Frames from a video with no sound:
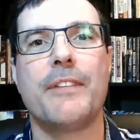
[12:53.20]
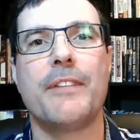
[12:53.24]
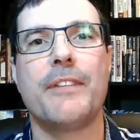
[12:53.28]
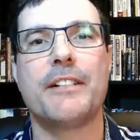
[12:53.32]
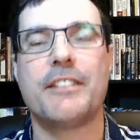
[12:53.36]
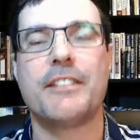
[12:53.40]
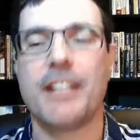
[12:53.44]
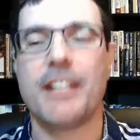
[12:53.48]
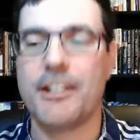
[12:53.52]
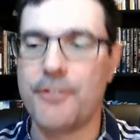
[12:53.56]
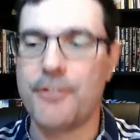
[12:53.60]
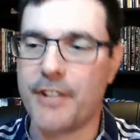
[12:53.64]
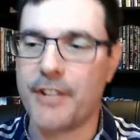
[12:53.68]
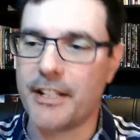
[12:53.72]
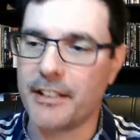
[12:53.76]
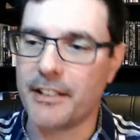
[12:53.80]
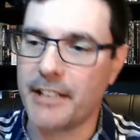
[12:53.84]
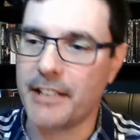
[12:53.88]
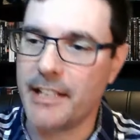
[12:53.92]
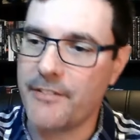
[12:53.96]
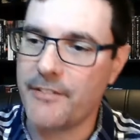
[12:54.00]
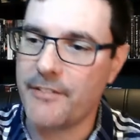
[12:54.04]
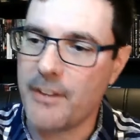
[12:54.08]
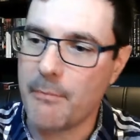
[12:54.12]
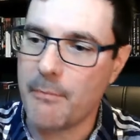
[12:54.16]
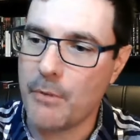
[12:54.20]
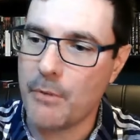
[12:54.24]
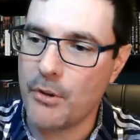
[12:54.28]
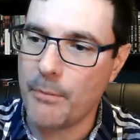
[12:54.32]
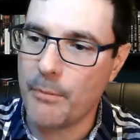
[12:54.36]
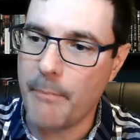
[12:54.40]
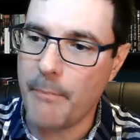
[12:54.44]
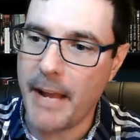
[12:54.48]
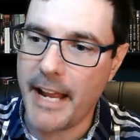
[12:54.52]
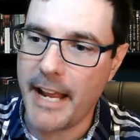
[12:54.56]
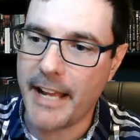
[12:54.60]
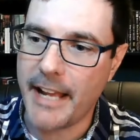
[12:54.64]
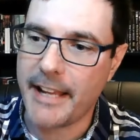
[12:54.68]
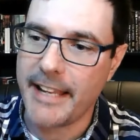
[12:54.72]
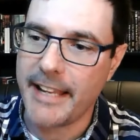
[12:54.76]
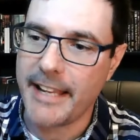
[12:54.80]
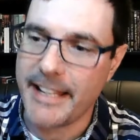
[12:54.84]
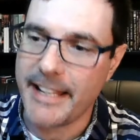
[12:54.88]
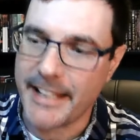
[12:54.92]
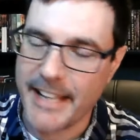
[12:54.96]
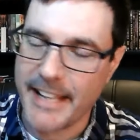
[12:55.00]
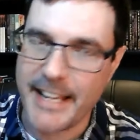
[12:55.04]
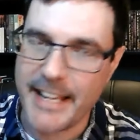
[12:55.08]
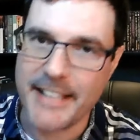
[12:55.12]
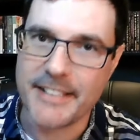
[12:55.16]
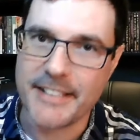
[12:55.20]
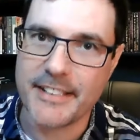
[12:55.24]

and you can leave a moon bag in case it